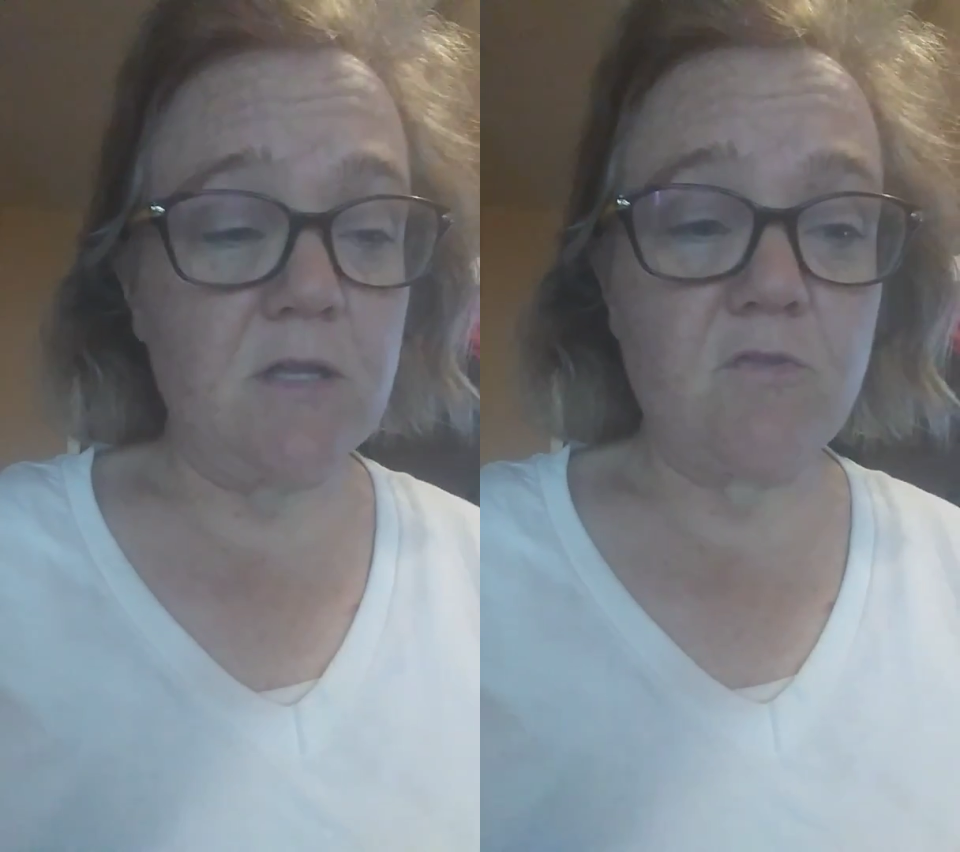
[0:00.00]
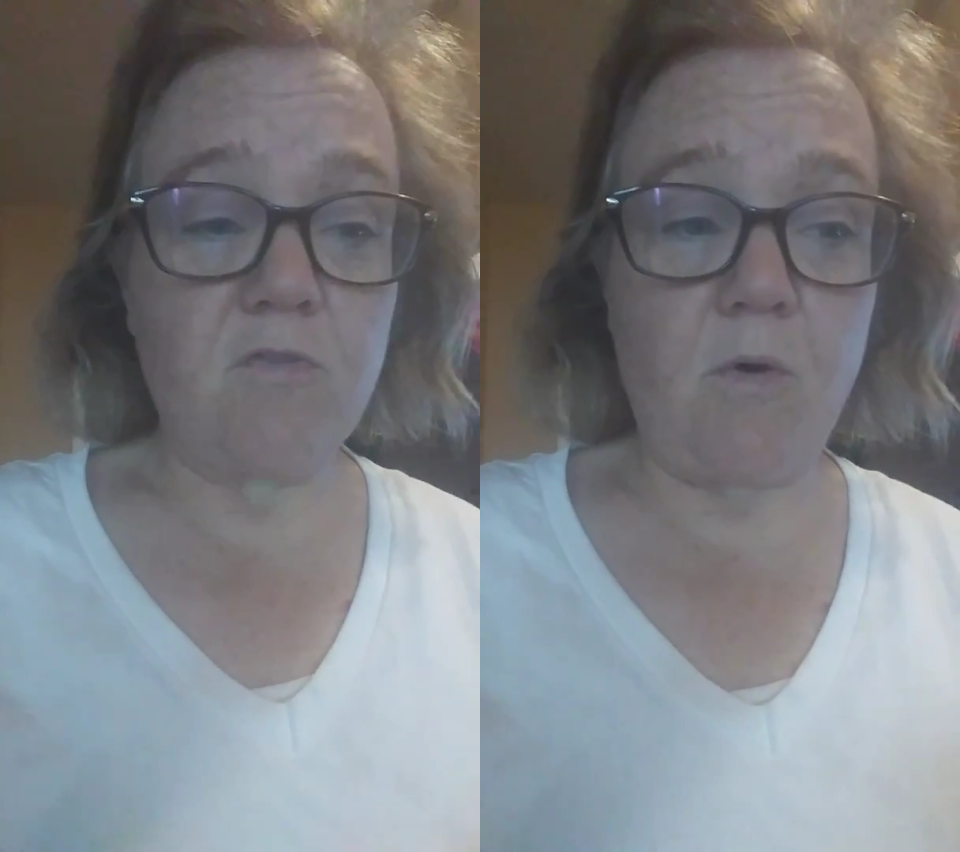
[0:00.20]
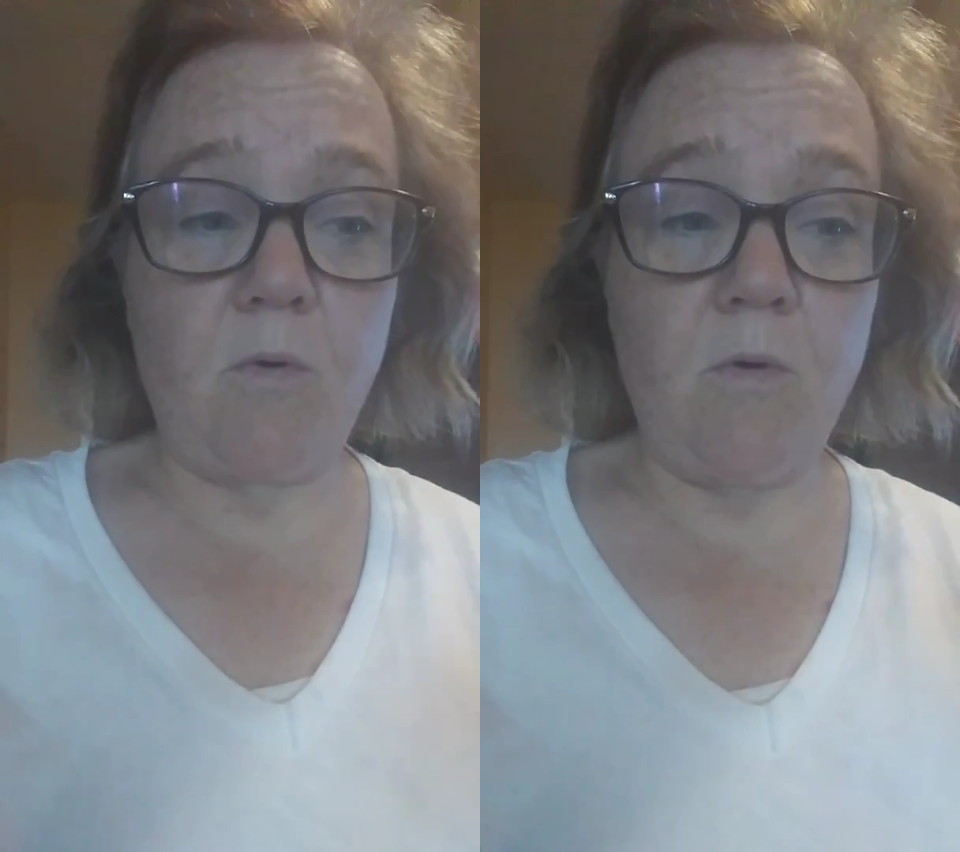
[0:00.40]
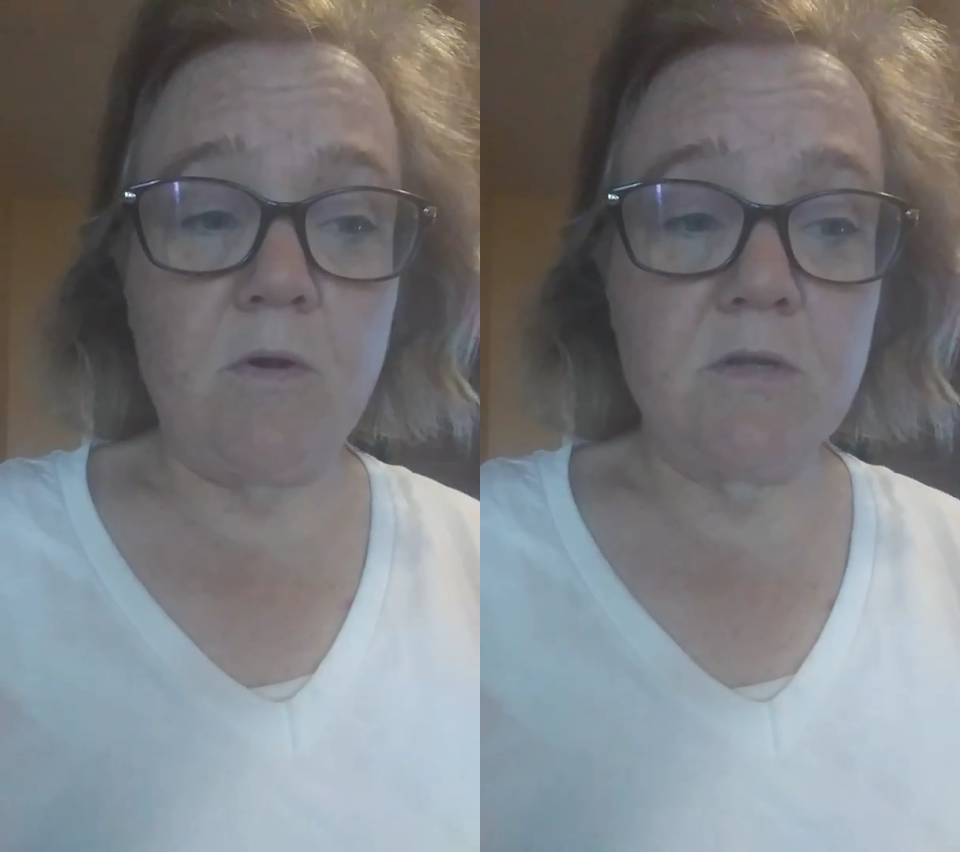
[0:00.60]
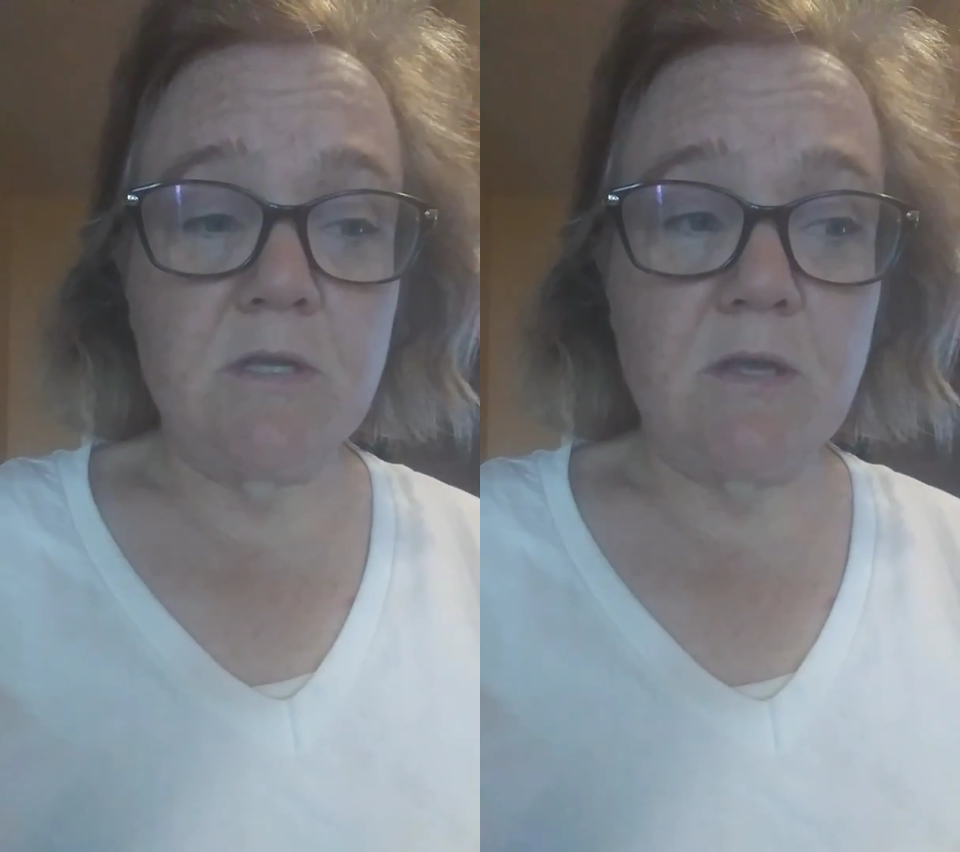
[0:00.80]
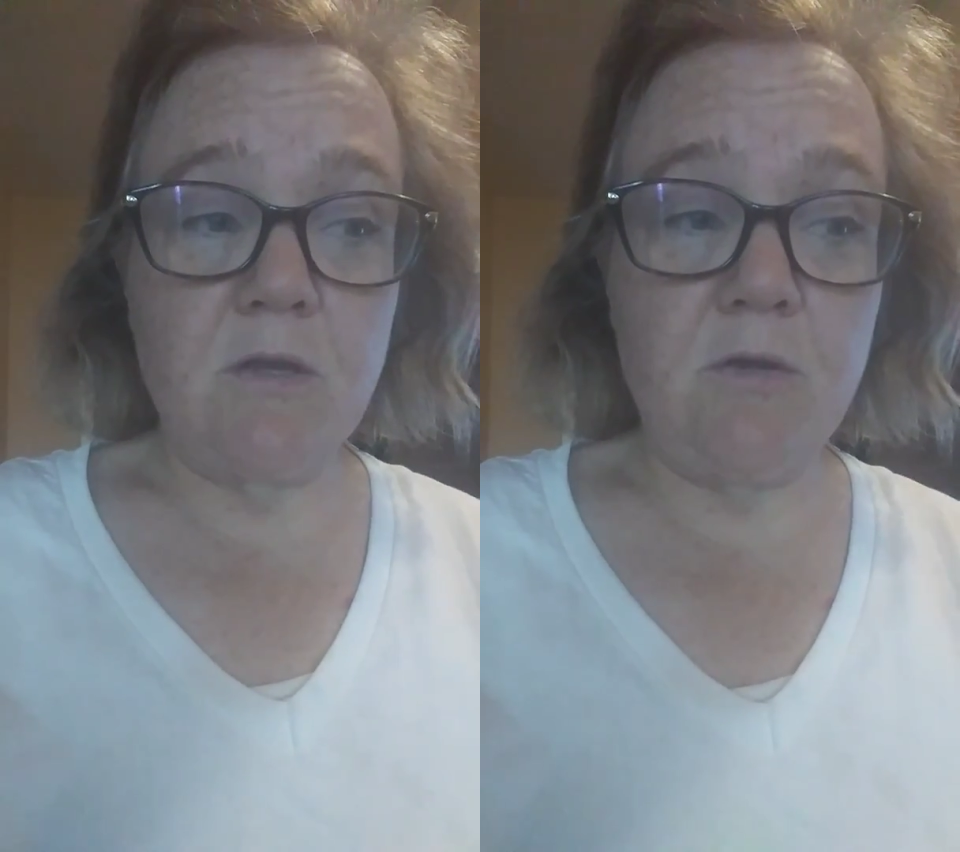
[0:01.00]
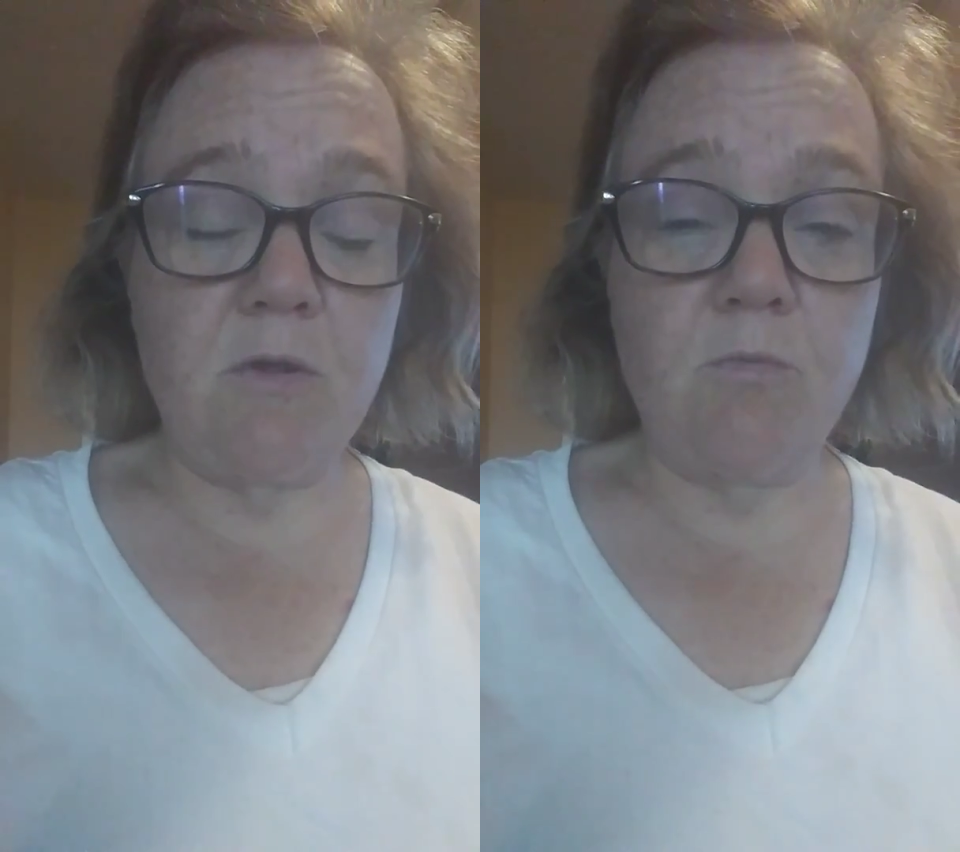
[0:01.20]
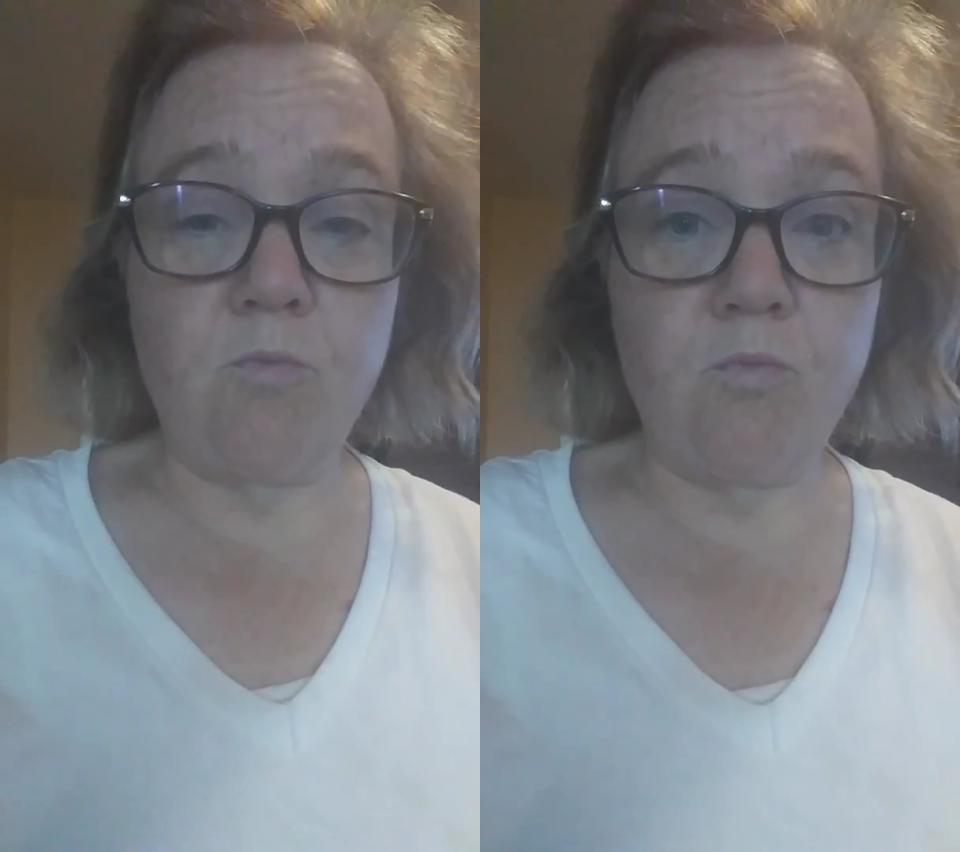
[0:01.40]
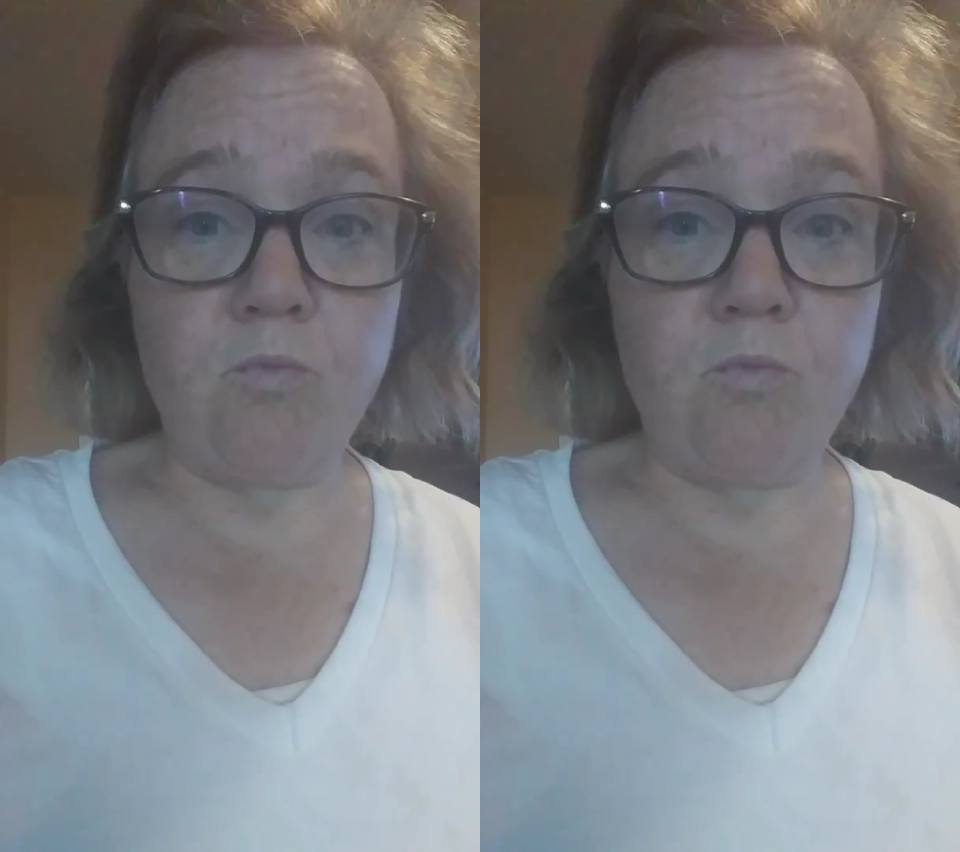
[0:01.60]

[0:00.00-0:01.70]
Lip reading: So you can